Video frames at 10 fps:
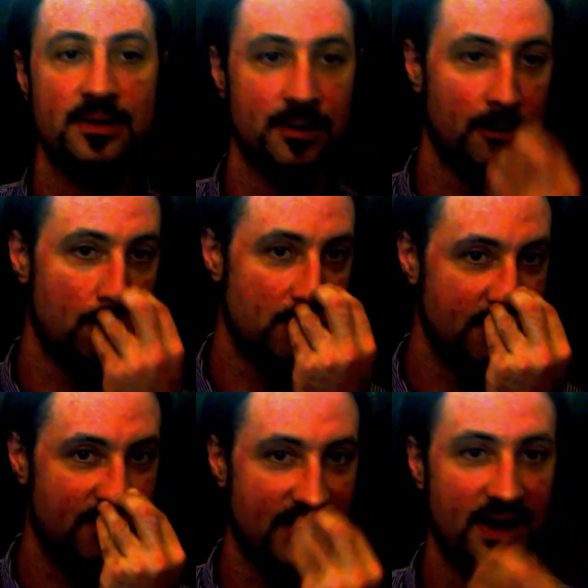are all in
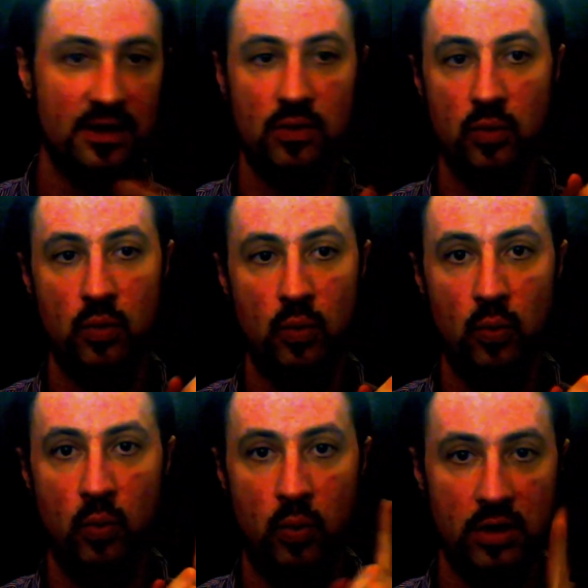fact
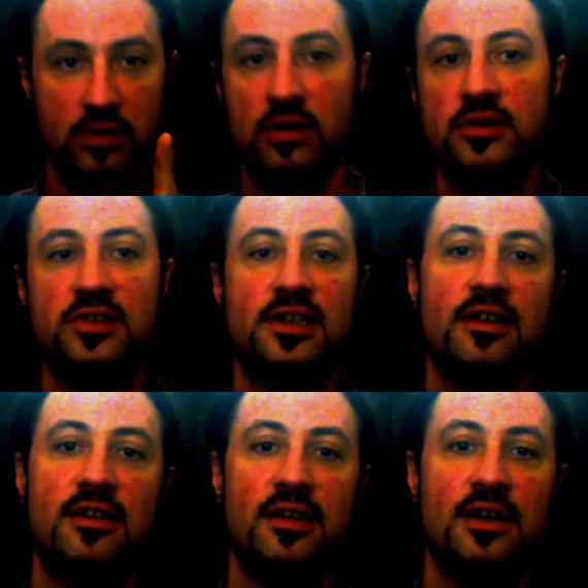one conscious
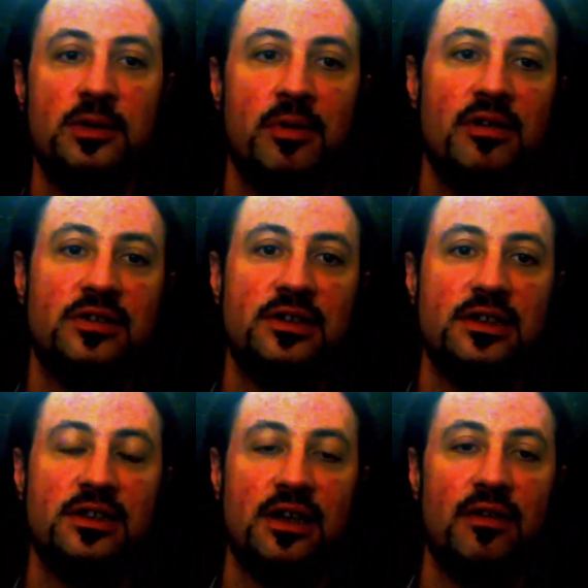entity experiencing
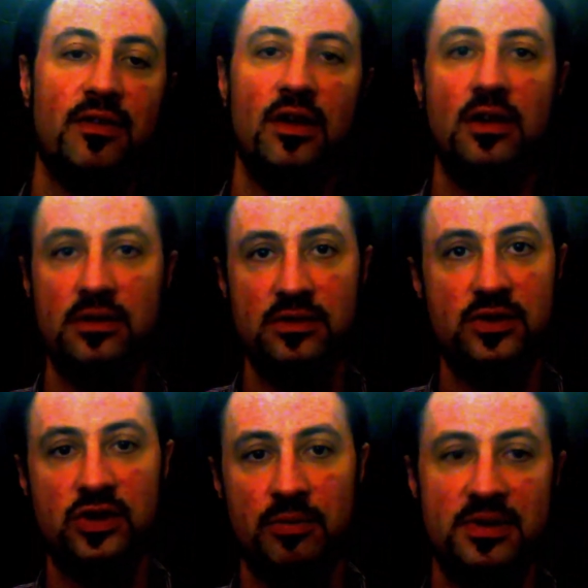itself
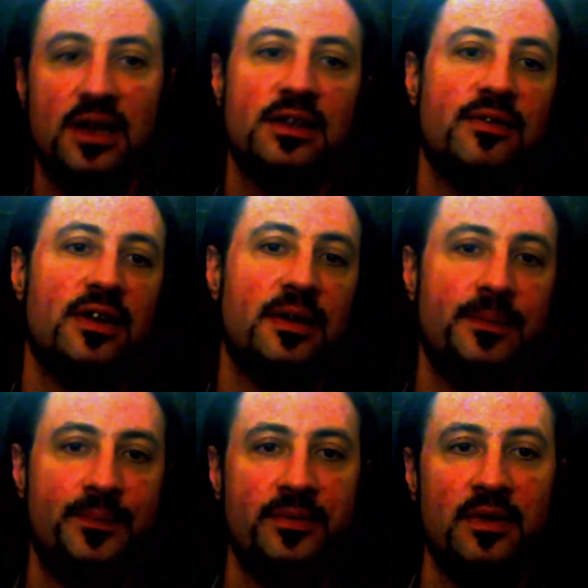subjectively.
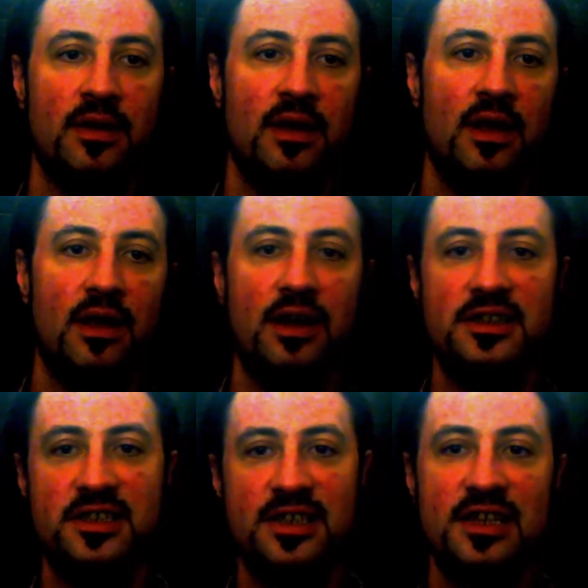
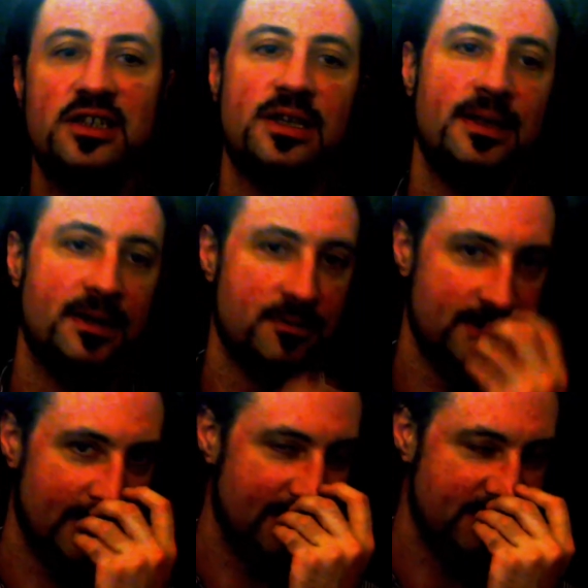Essentially, this
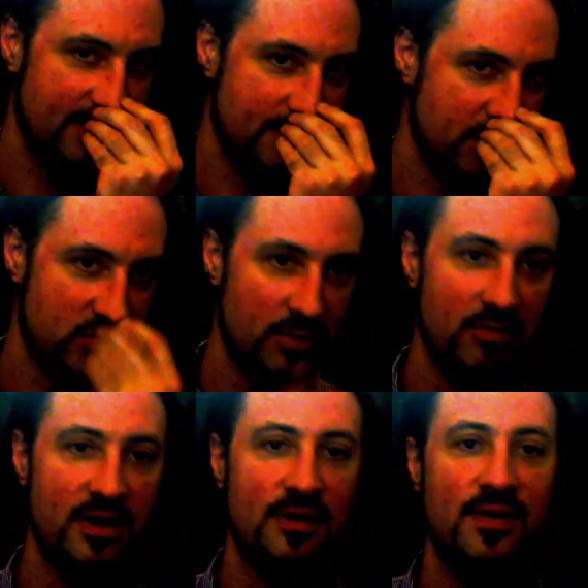reality is a
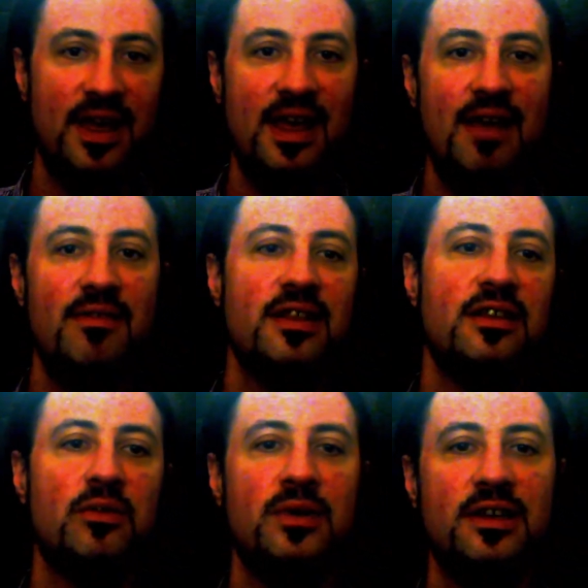summary of everything
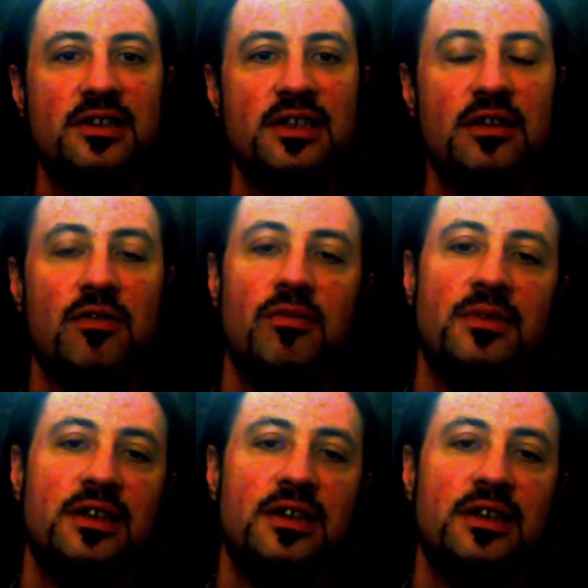that we distill from the